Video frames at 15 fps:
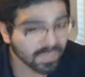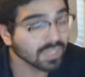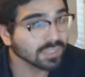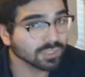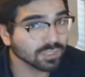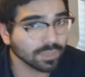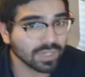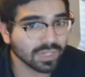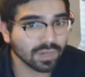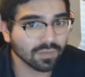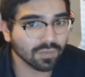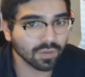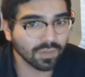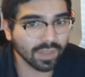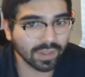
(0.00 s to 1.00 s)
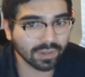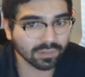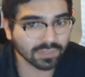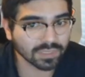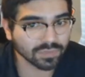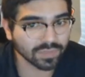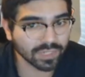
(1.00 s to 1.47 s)
So I'm going to cover all that here in
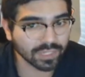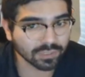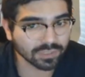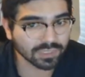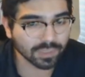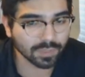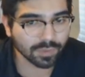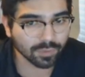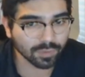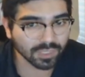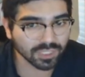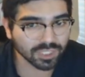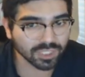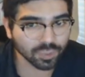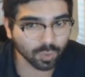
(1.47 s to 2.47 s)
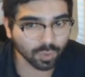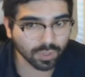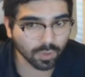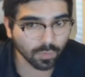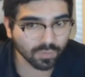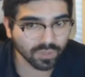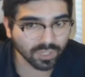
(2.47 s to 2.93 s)
this video. It's going to be really short,
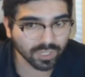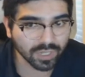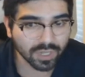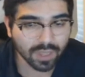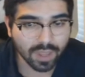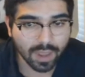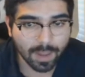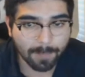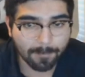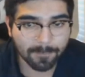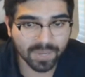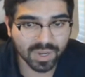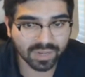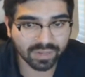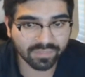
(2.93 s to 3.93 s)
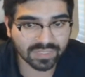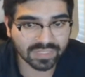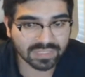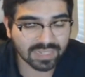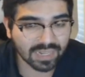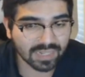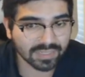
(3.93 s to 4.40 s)
hopefully, but if it's
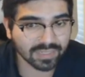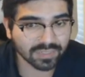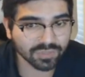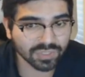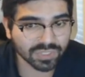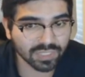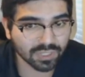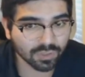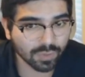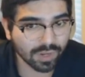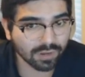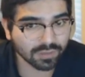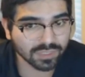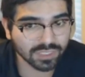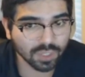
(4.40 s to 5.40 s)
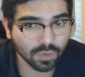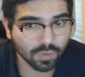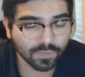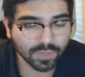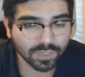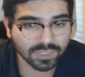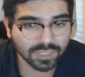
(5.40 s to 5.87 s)
not, thanks for sticking around. So
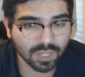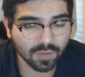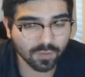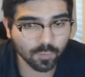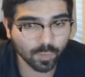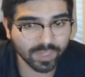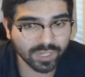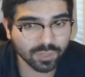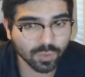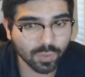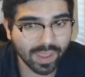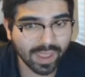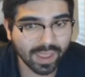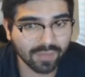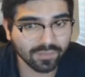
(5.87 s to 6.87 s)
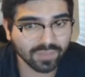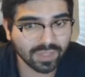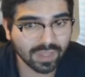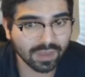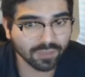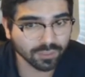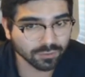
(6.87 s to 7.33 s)
first off, we do have
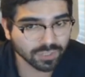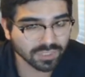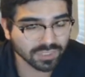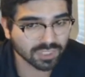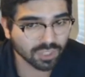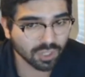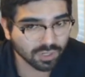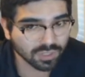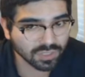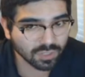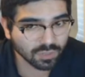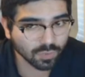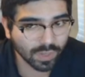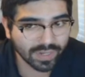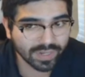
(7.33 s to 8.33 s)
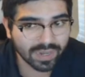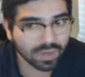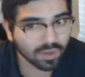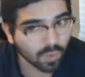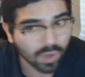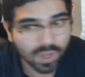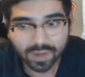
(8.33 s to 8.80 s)
the Evolutions Charizard right
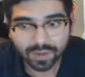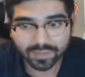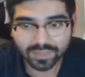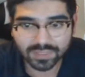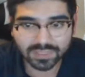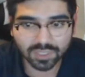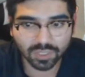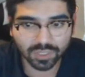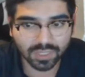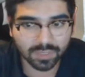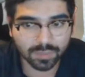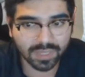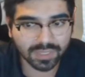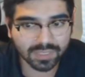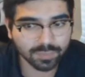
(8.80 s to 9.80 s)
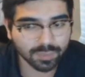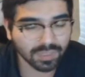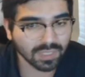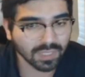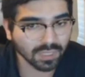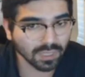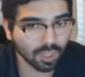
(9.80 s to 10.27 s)
now. This is on eBay. It's probably
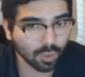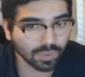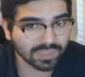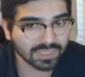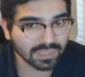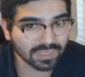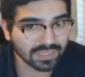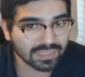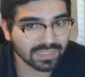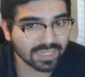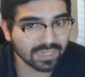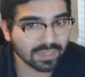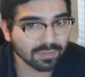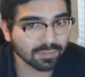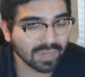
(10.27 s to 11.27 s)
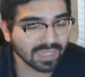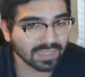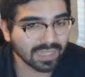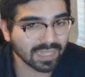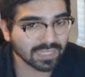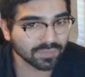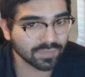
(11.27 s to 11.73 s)
the lowest listing. My
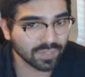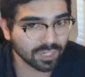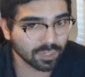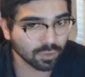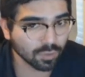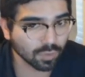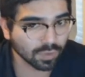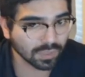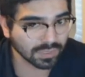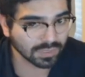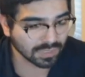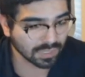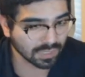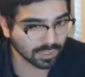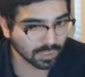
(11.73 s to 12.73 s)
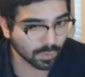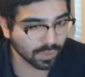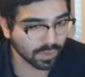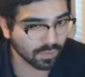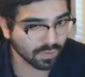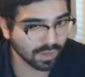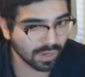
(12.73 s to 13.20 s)
last video was going
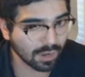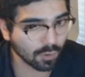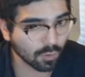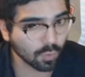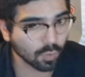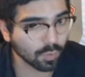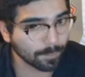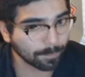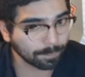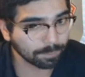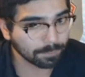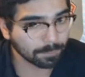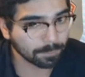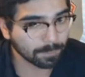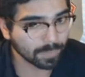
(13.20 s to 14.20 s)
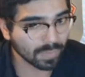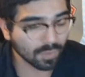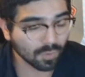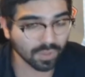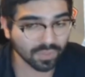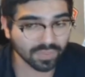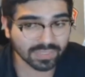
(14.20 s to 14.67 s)
over how,
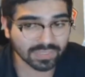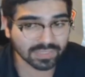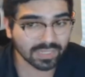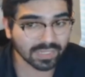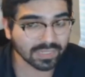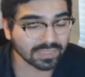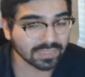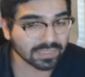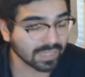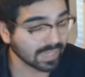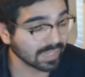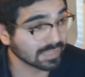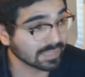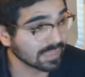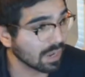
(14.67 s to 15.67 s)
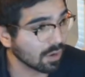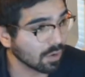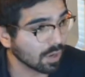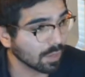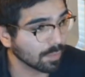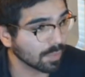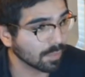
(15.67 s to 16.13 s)
well, it's now
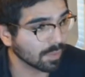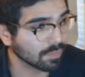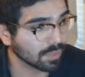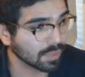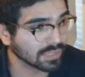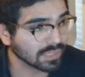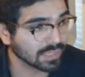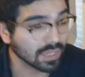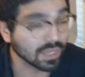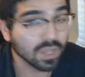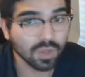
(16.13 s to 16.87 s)
up above pricing.